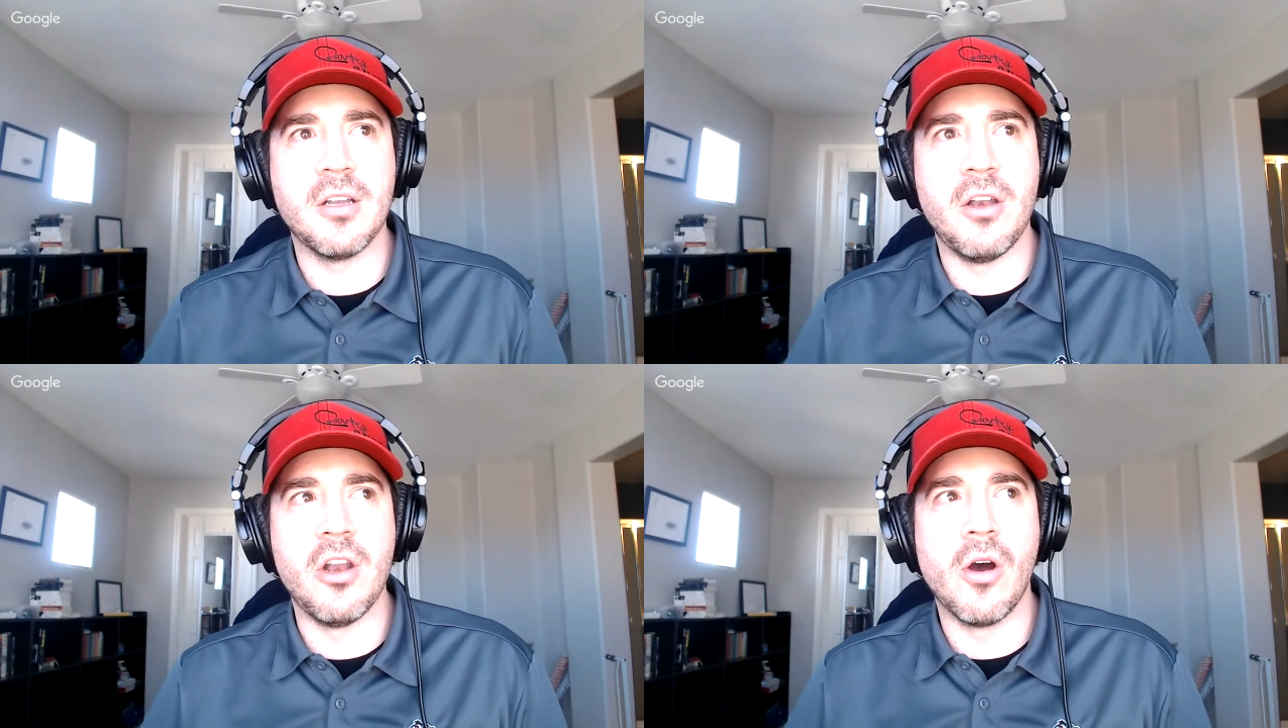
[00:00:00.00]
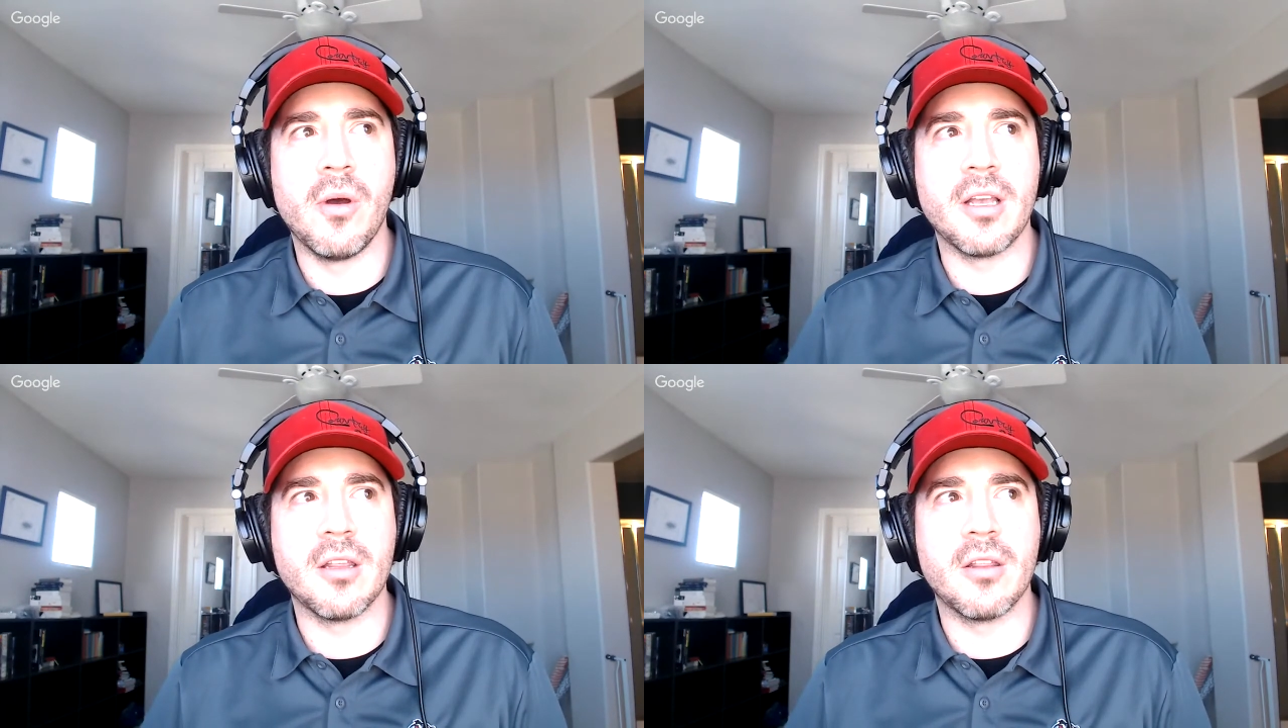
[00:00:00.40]

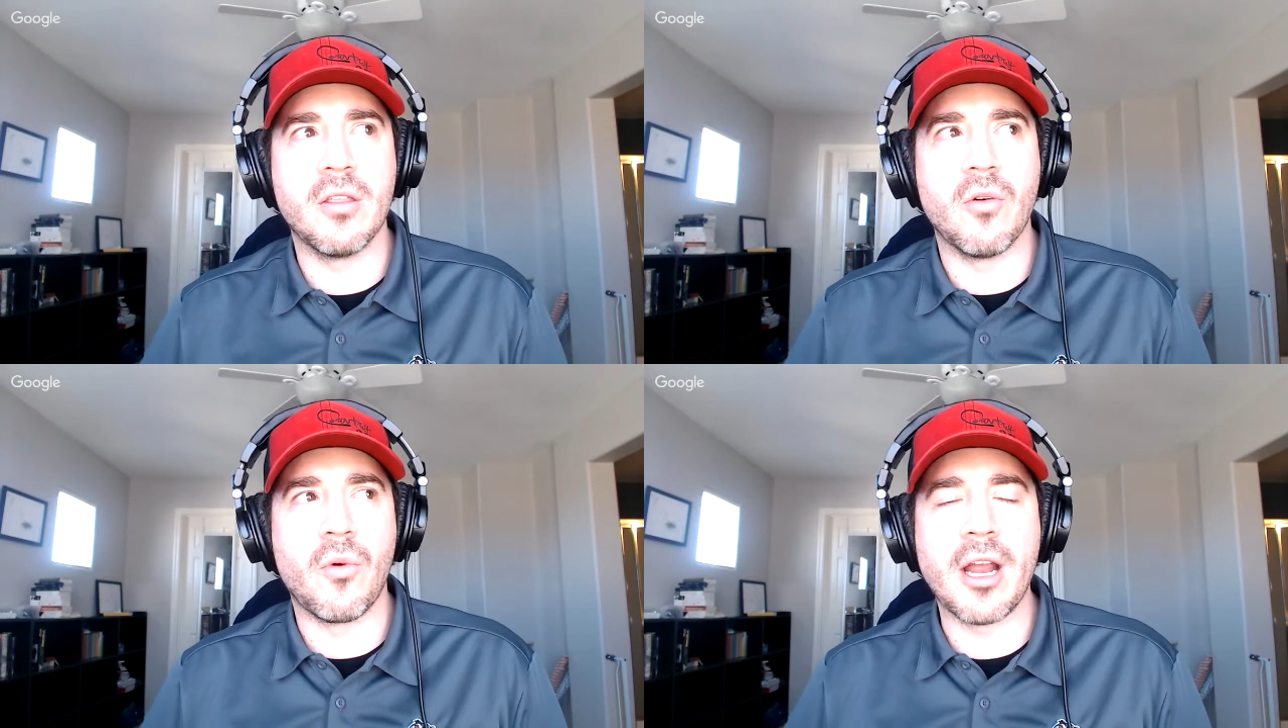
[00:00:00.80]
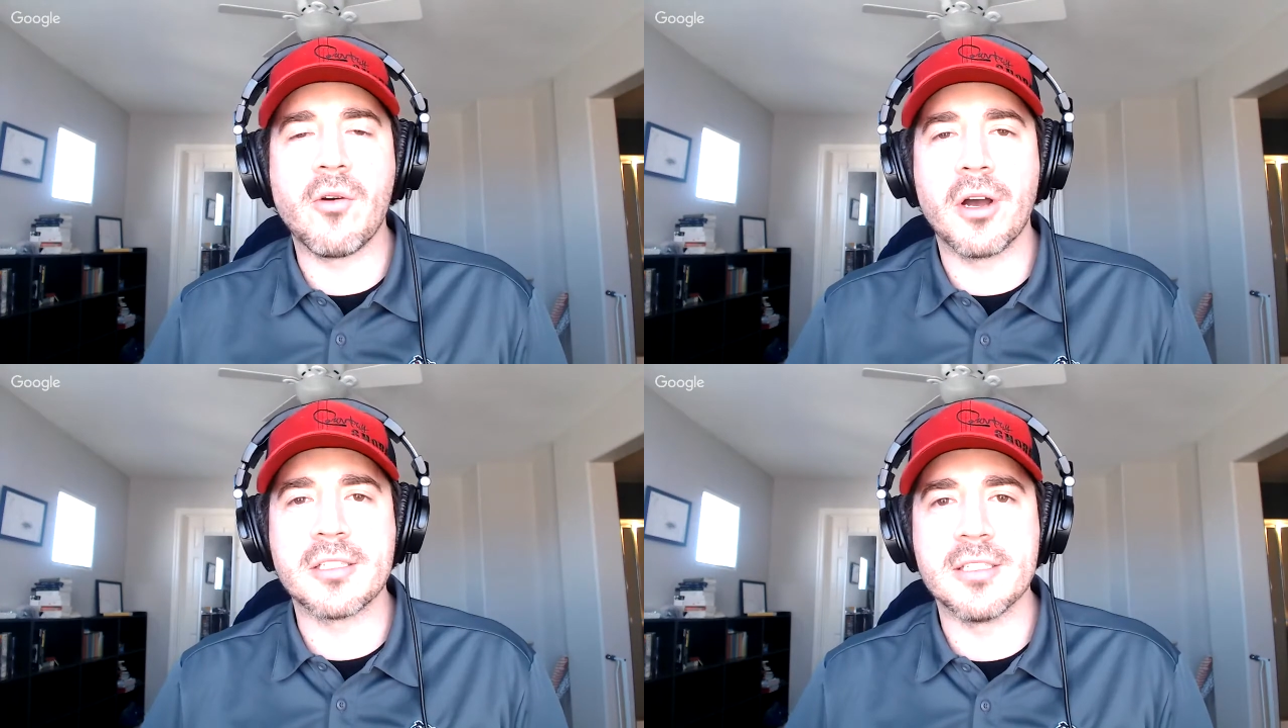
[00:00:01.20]
knowing the right
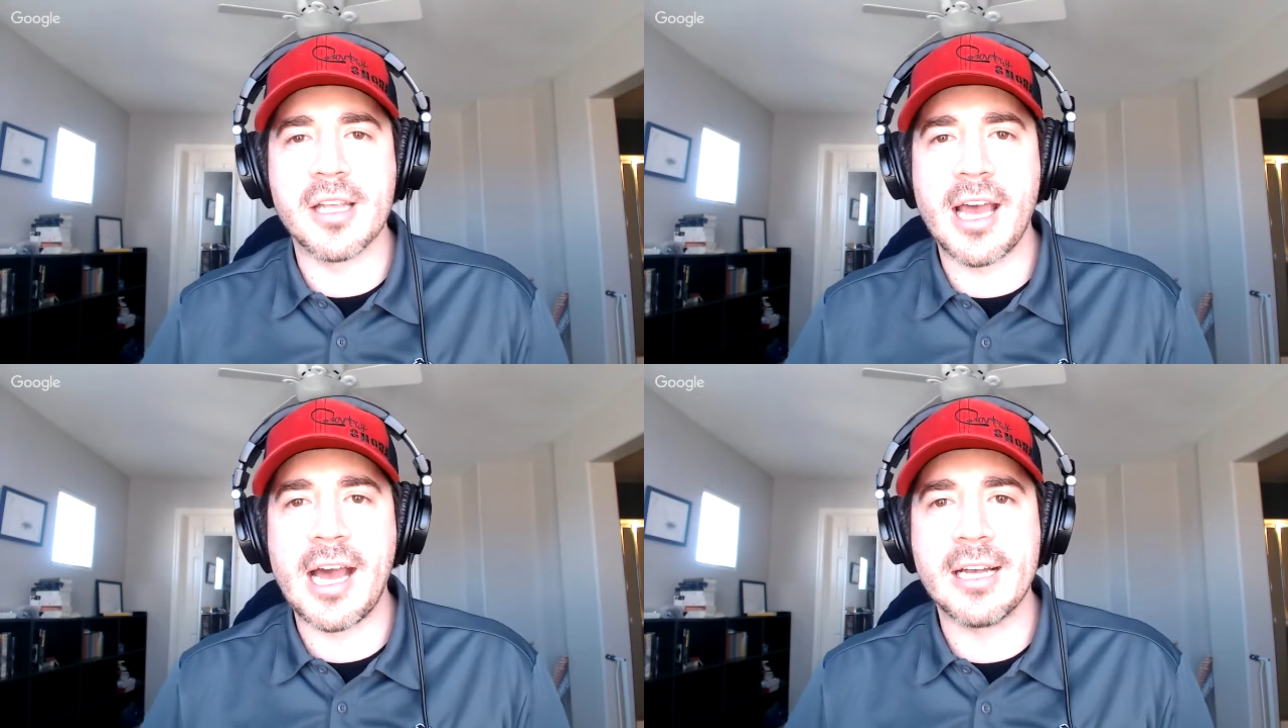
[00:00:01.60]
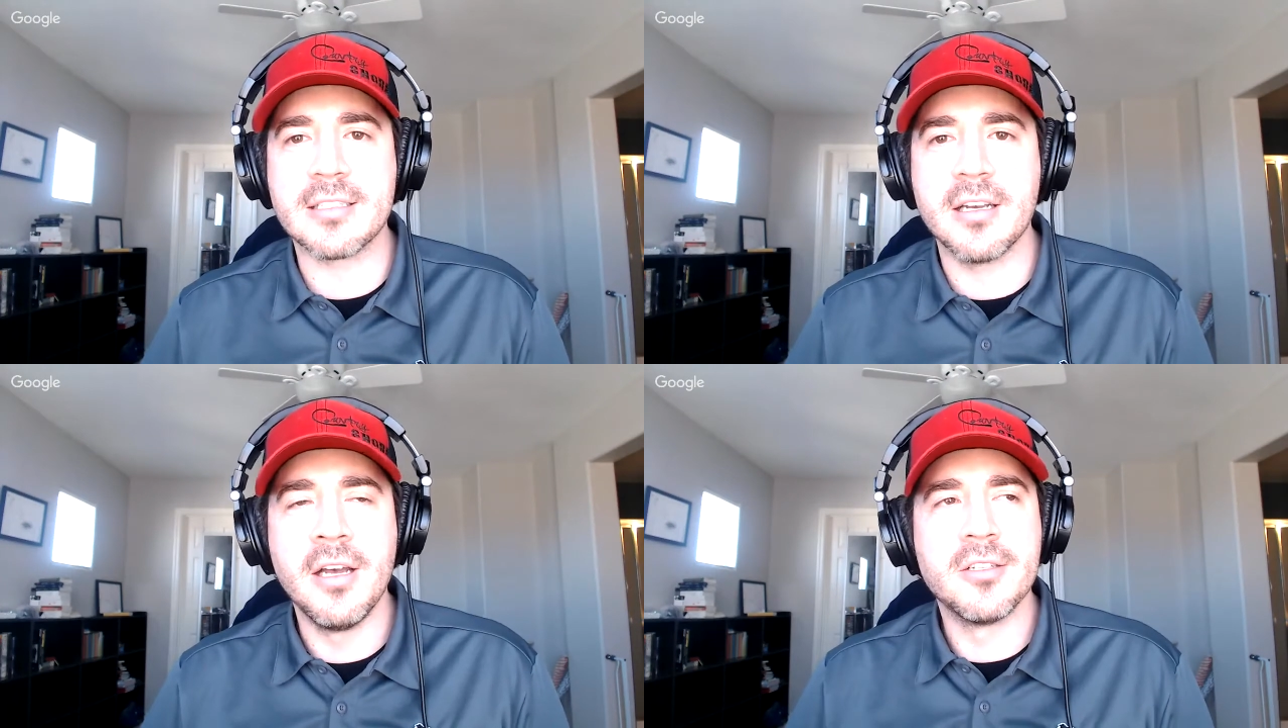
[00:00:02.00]
questions to ask.